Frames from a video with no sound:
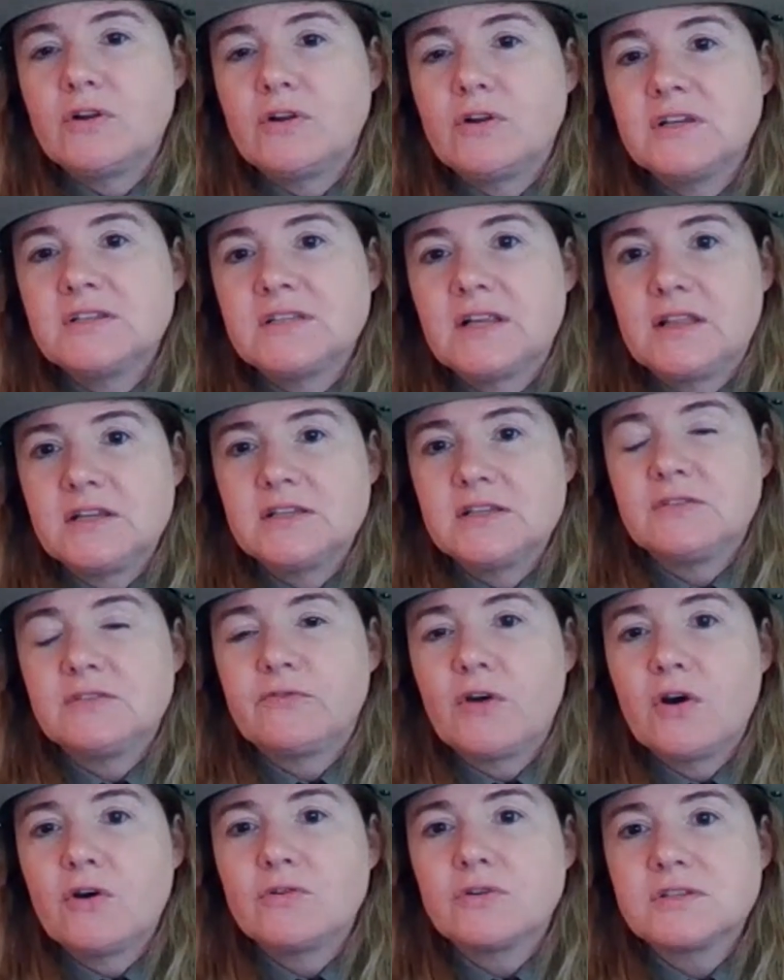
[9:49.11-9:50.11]
And these
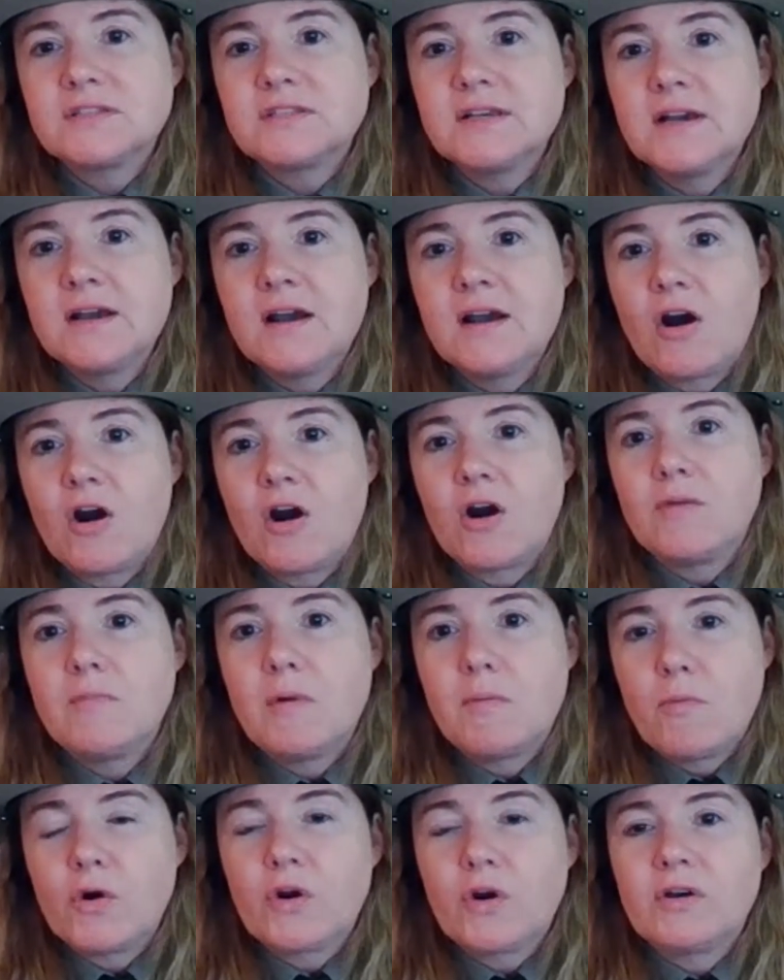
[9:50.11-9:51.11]
folks are
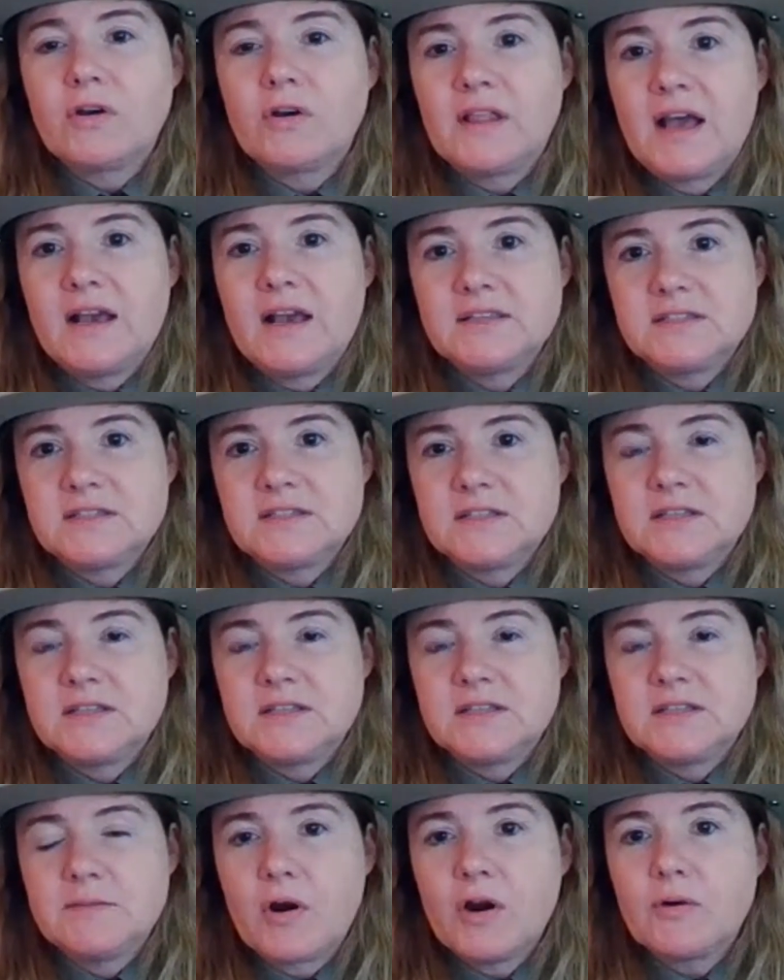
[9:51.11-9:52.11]
memorialized in the
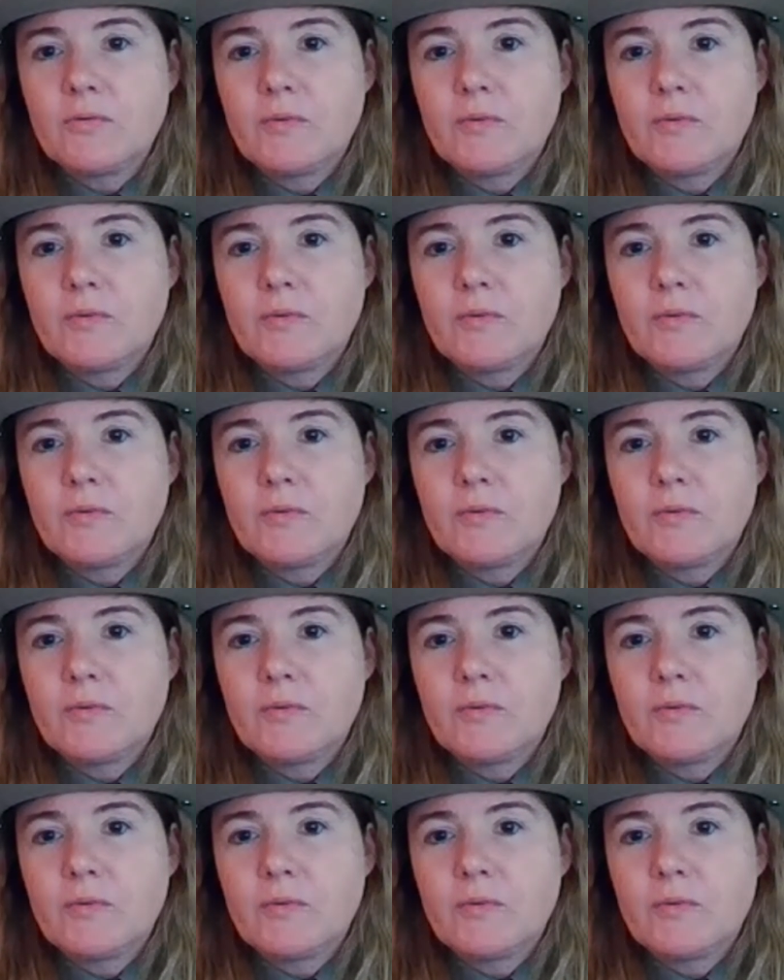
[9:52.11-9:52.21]
park.